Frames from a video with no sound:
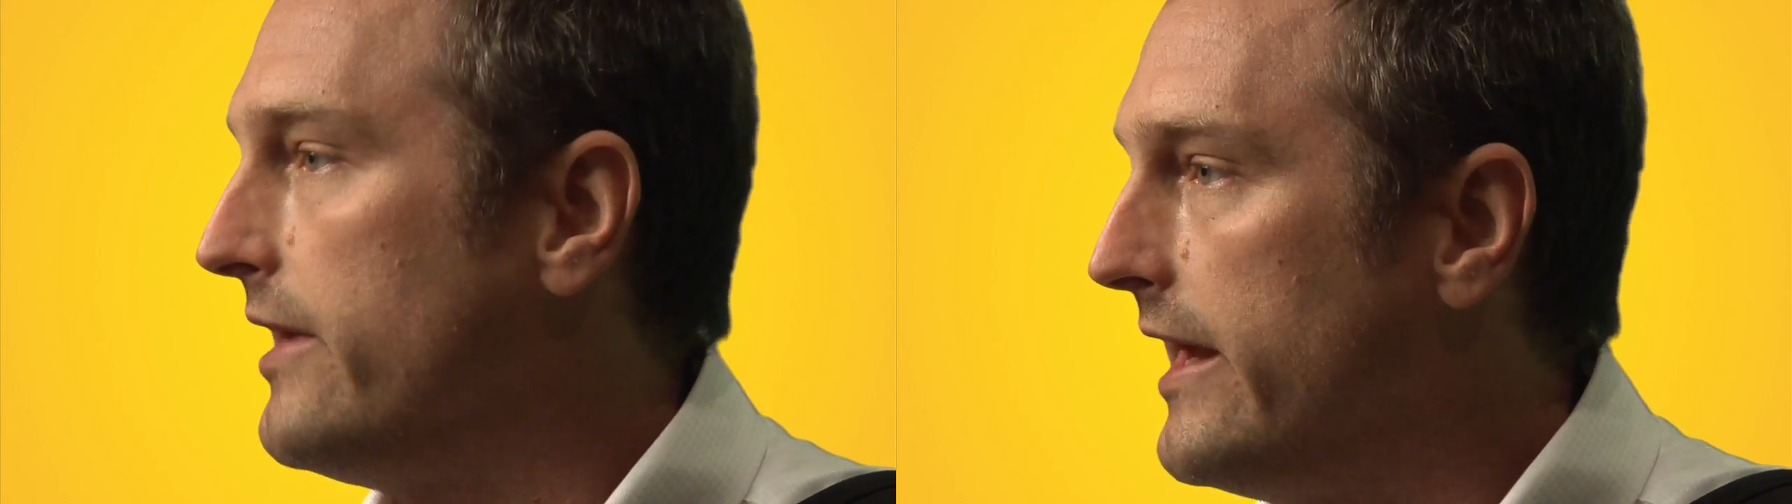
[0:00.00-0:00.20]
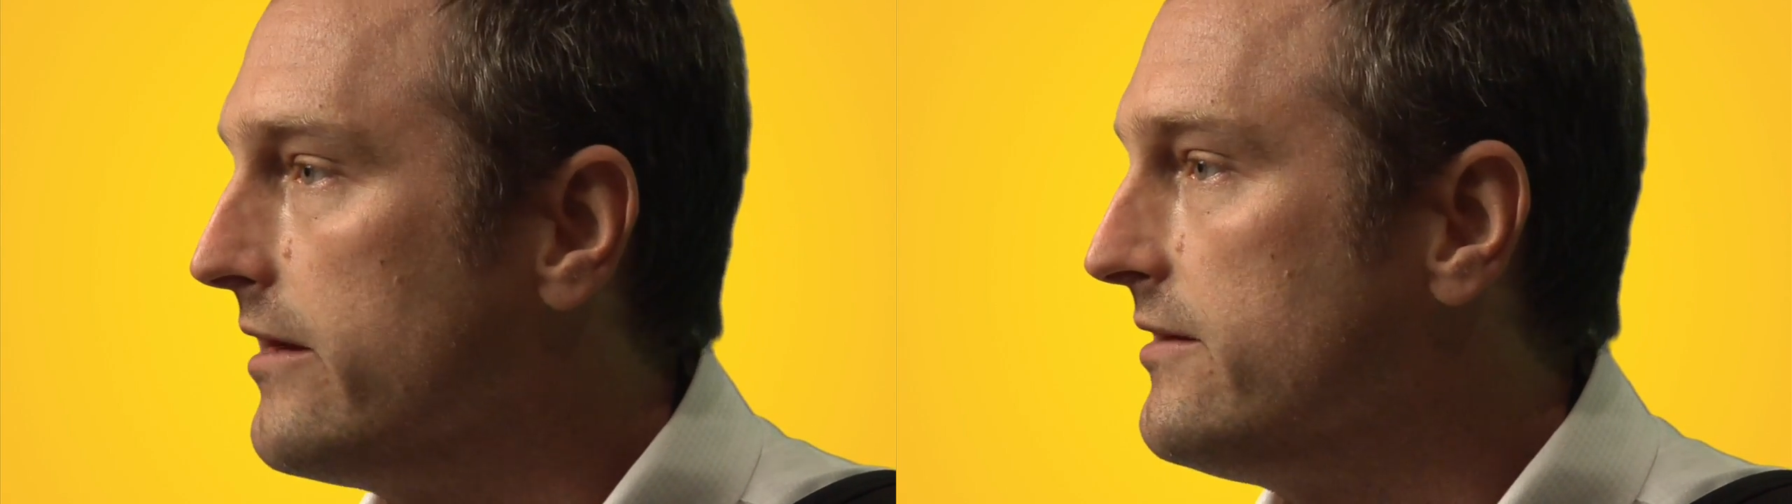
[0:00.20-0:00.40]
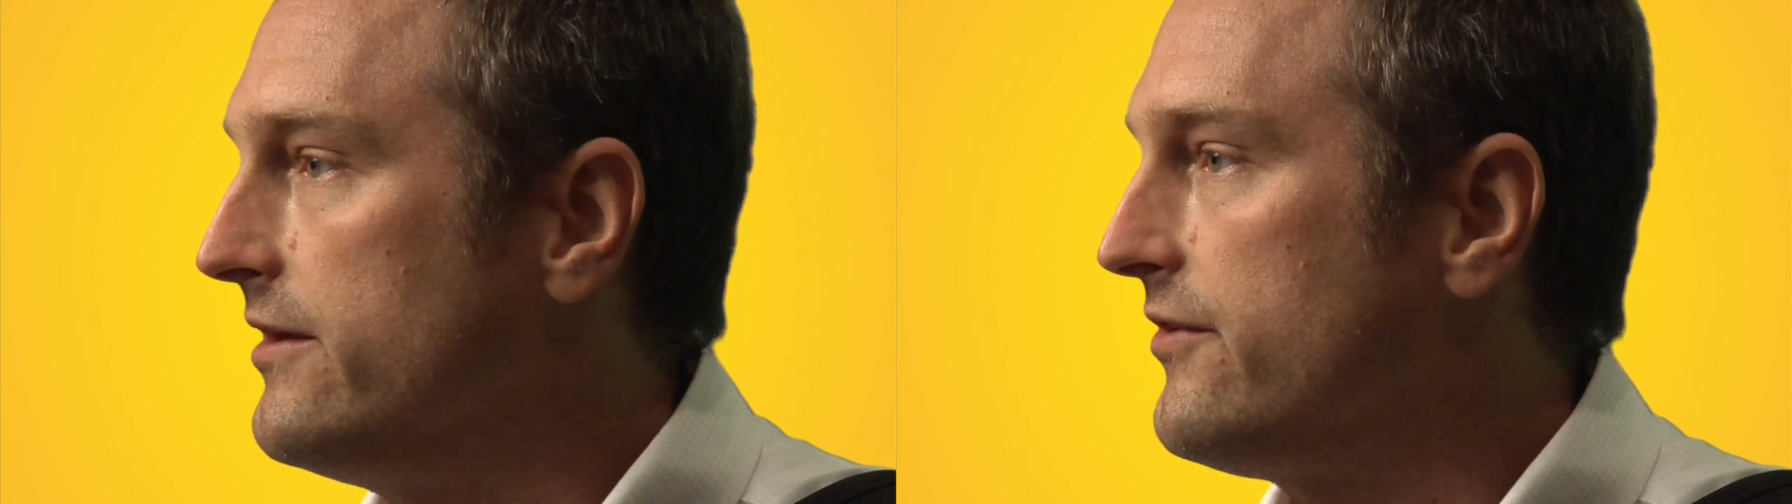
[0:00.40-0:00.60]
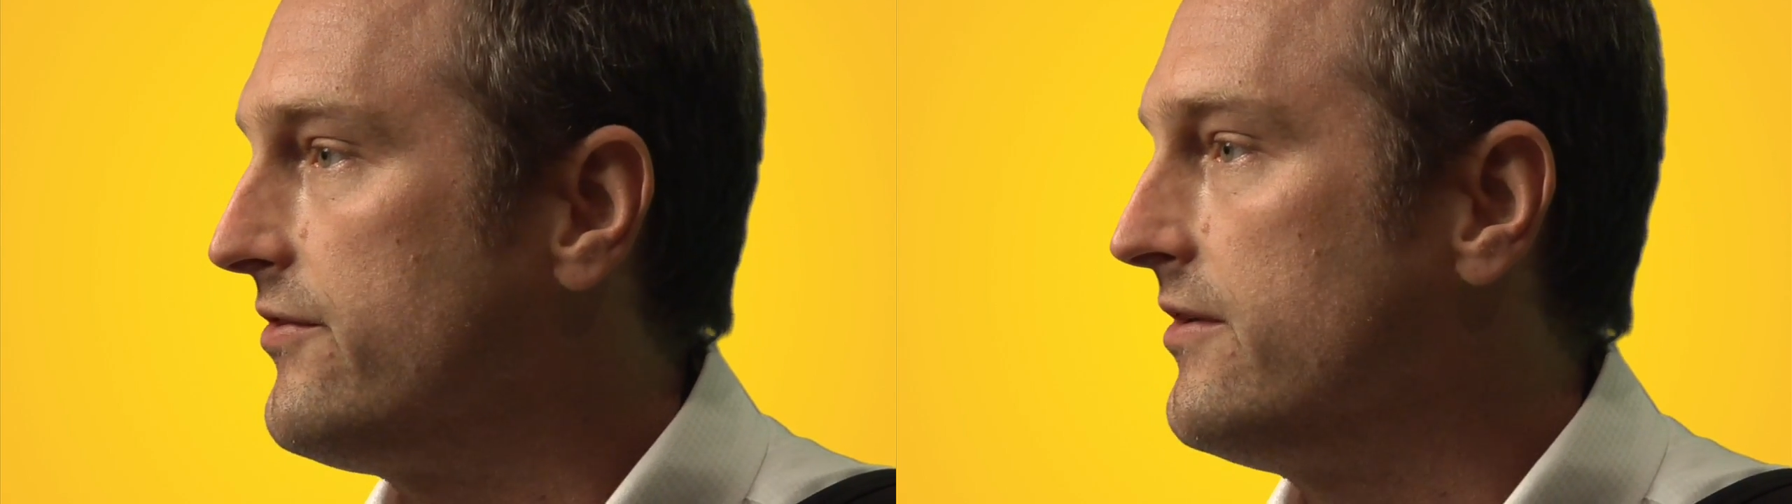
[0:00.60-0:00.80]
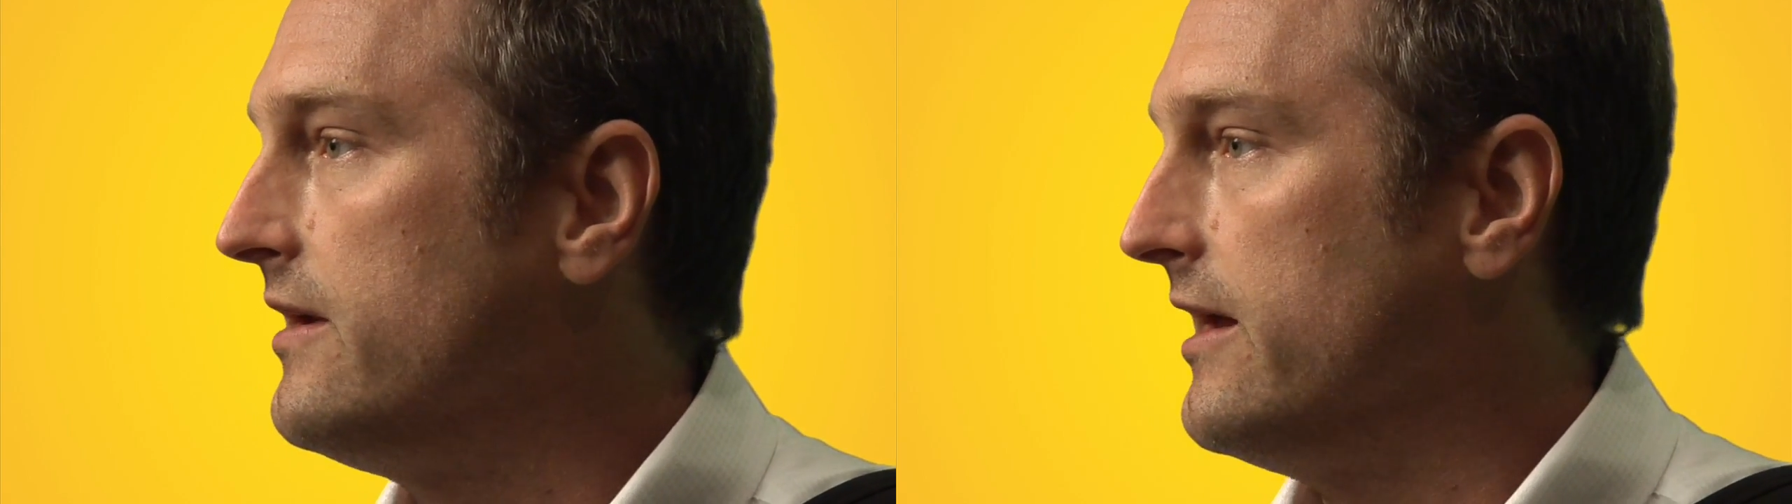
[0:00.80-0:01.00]
in
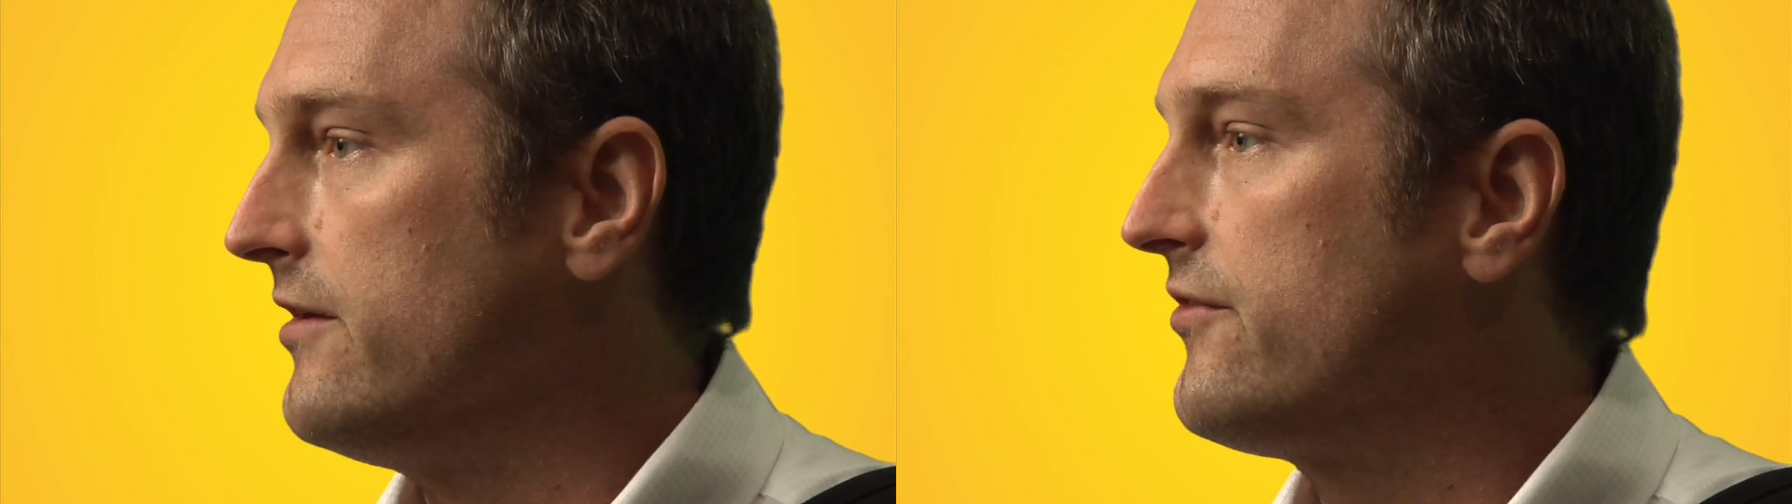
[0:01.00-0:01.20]
Alias and